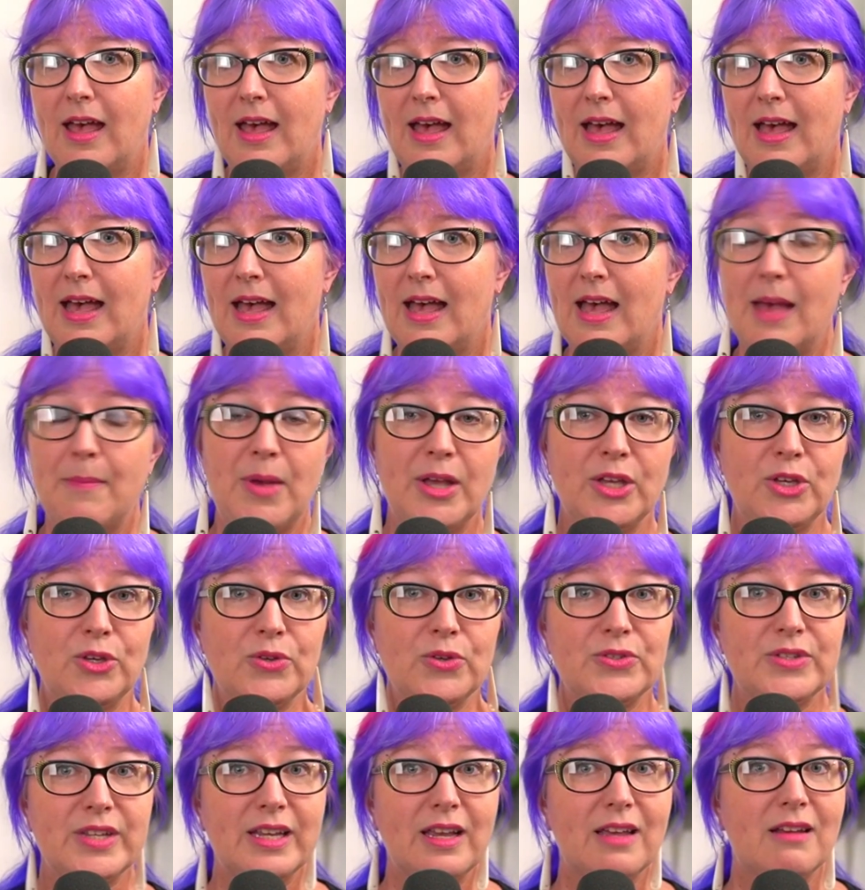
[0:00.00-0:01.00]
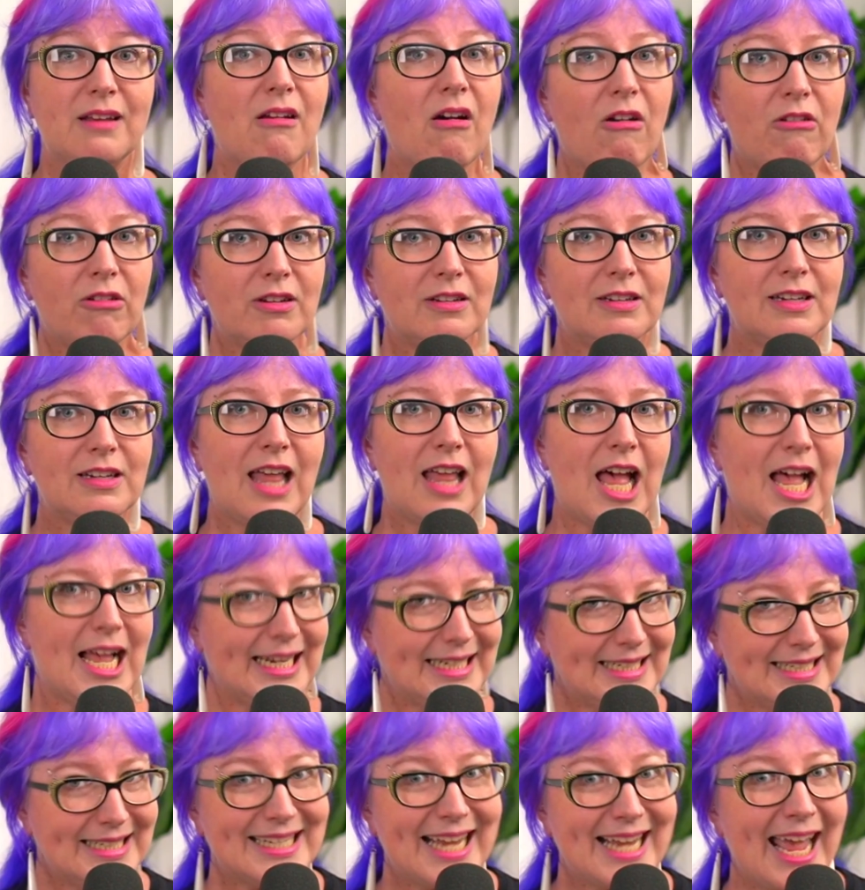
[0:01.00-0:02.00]
Am I using an
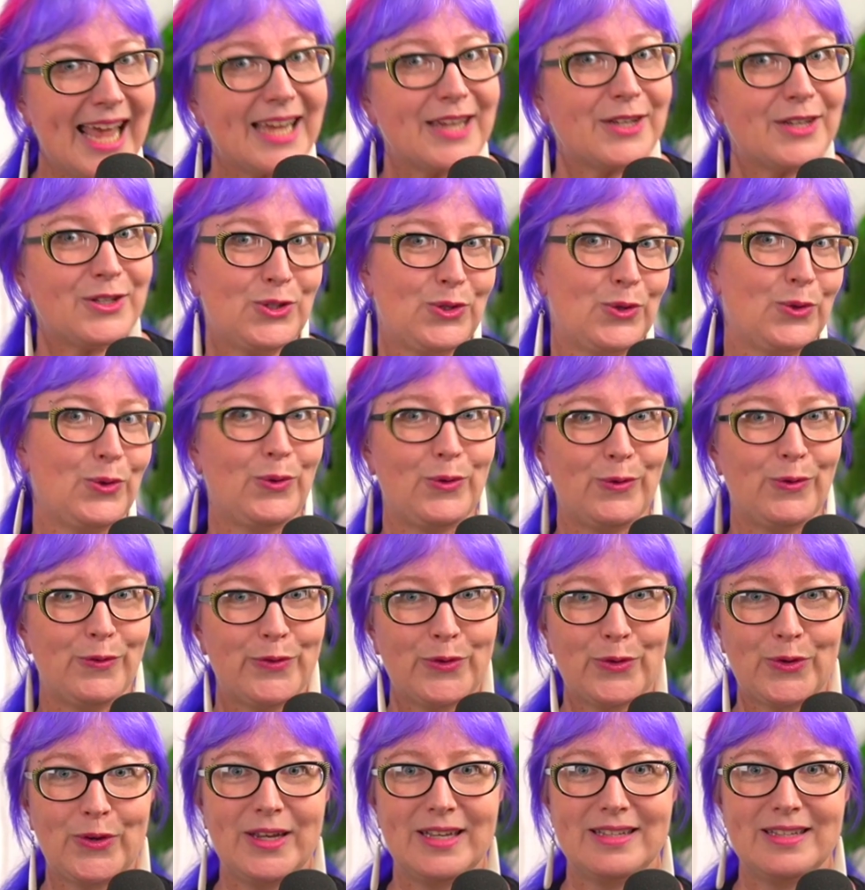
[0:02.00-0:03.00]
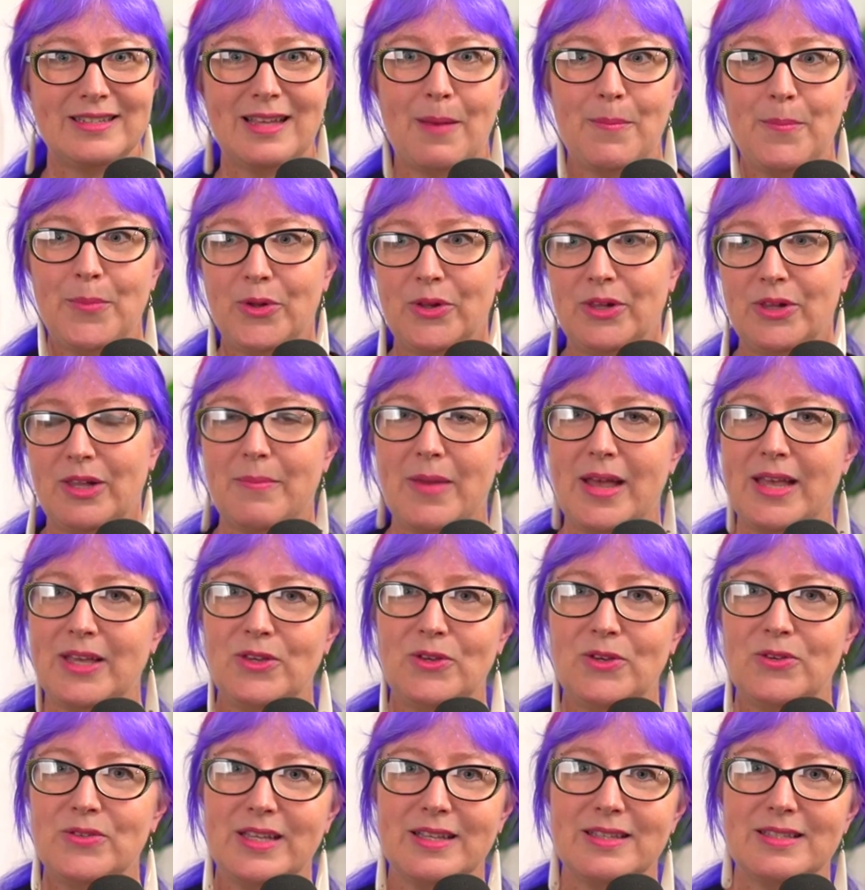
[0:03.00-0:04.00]
online tech tool, for example? Am I
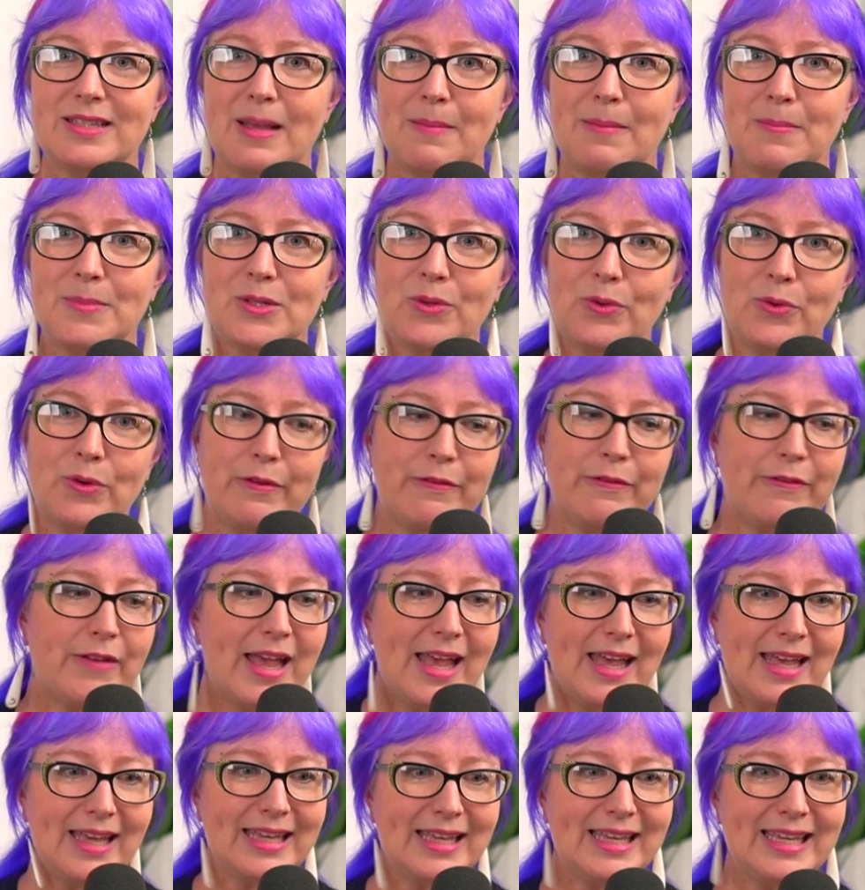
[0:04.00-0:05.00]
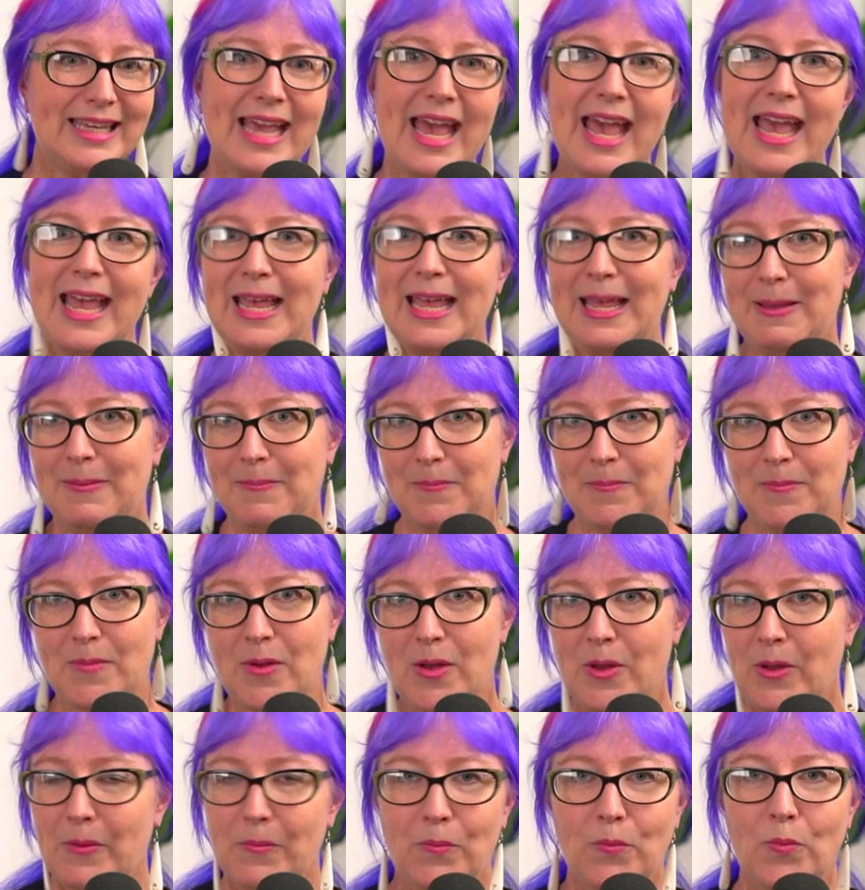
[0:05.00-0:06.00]
using some sort of game?
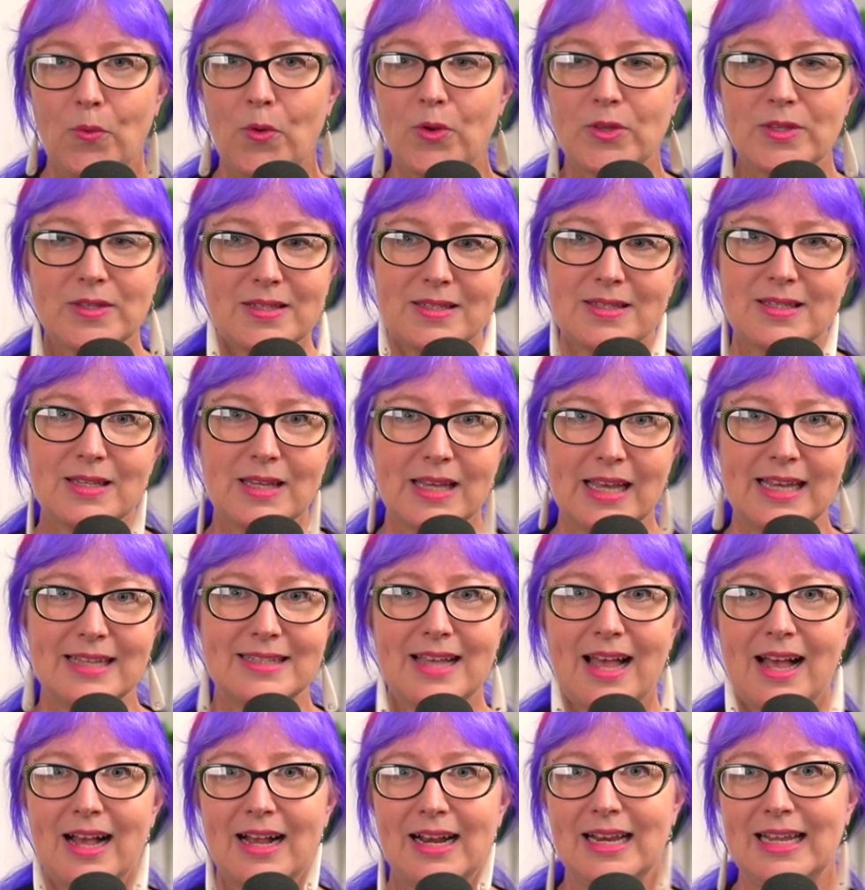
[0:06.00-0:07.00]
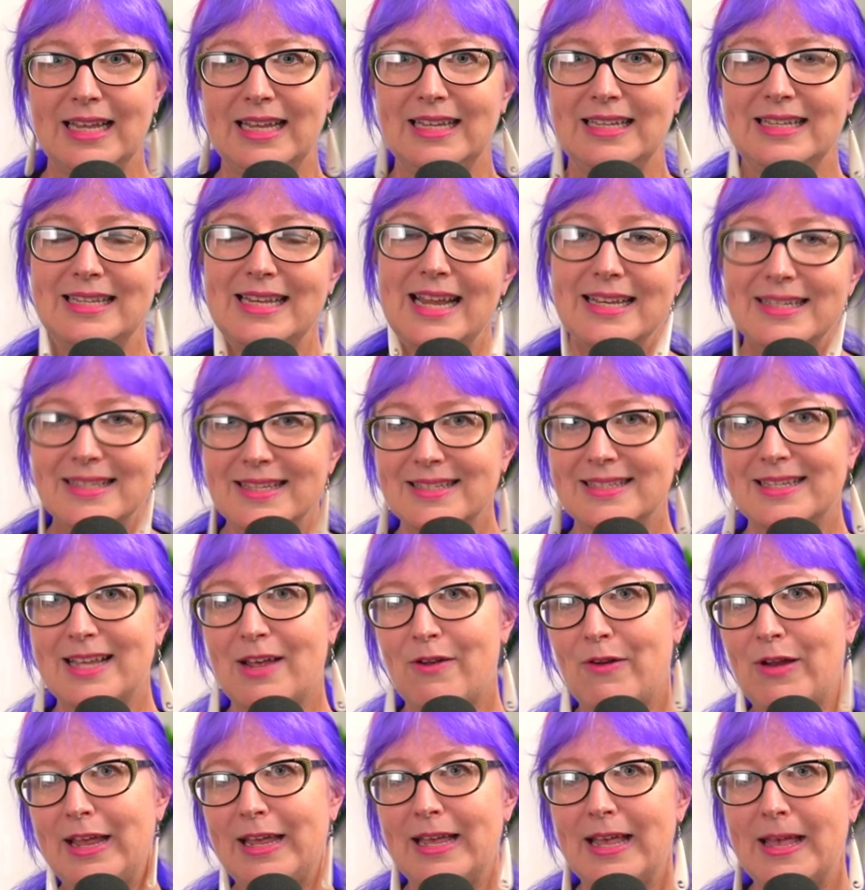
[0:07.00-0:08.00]
What's exactly
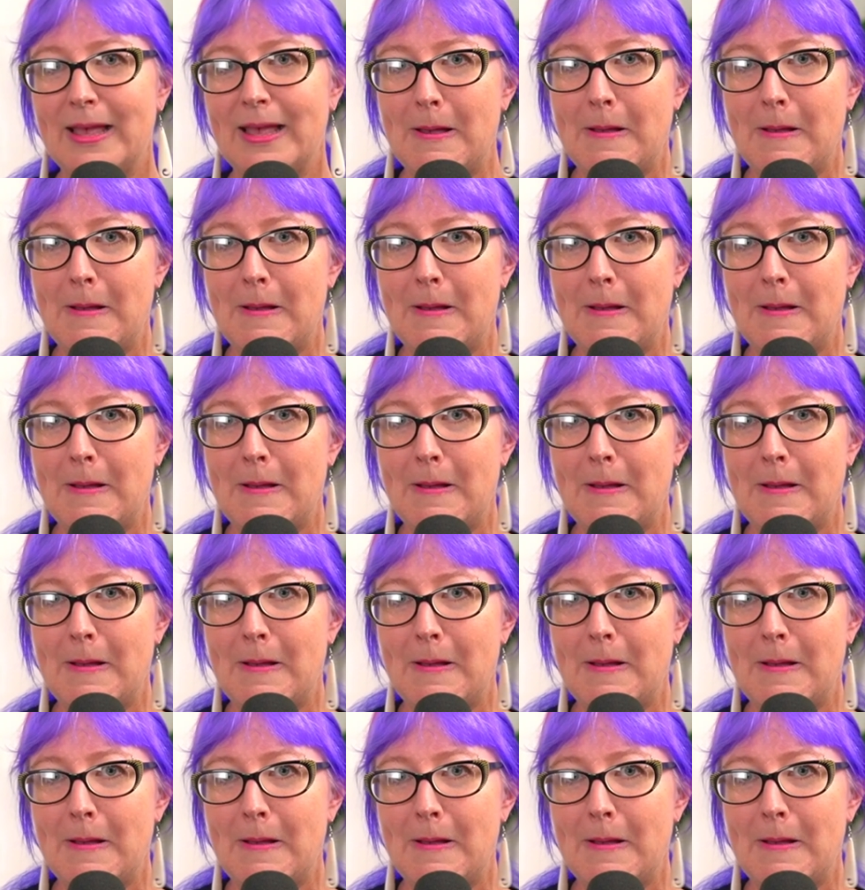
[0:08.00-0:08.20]
necessary